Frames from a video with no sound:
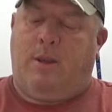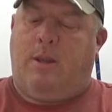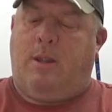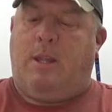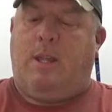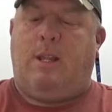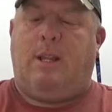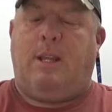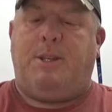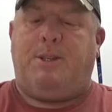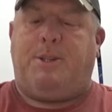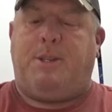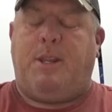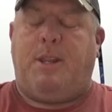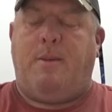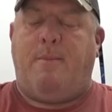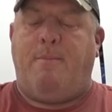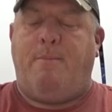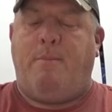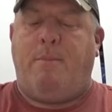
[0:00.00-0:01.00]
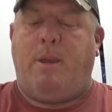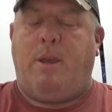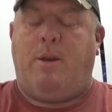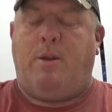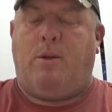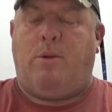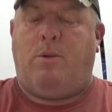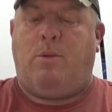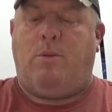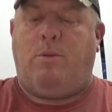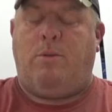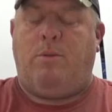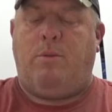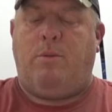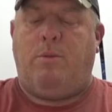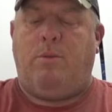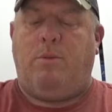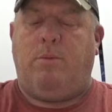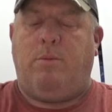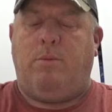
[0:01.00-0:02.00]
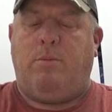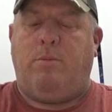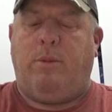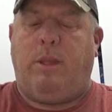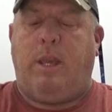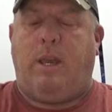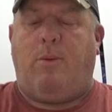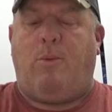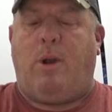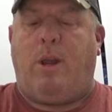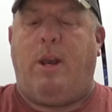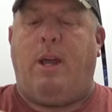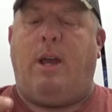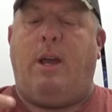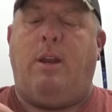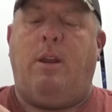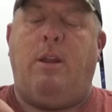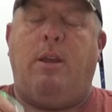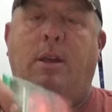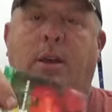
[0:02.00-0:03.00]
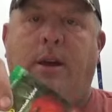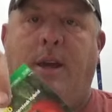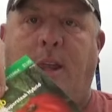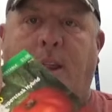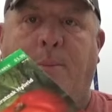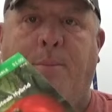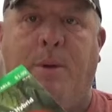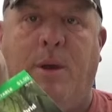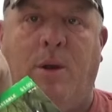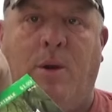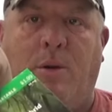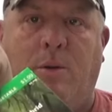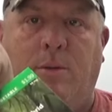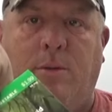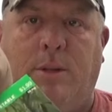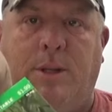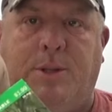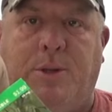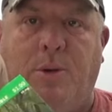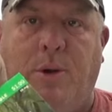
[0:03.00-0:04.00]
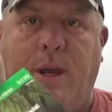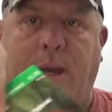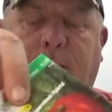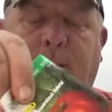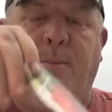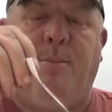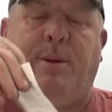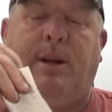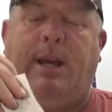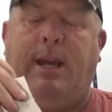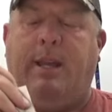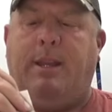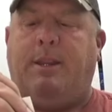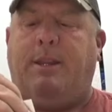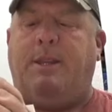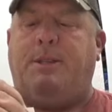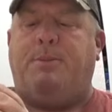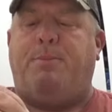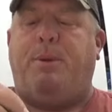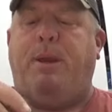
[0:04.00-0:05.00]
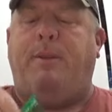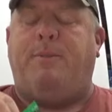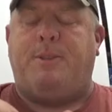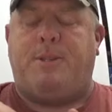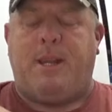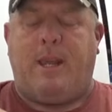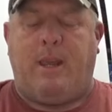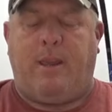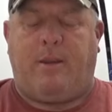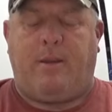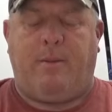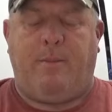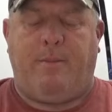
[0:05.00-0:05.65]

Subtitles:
Then let's in the middle, yeah, why not? In the middle, let's go ahead and plant this beefsteak.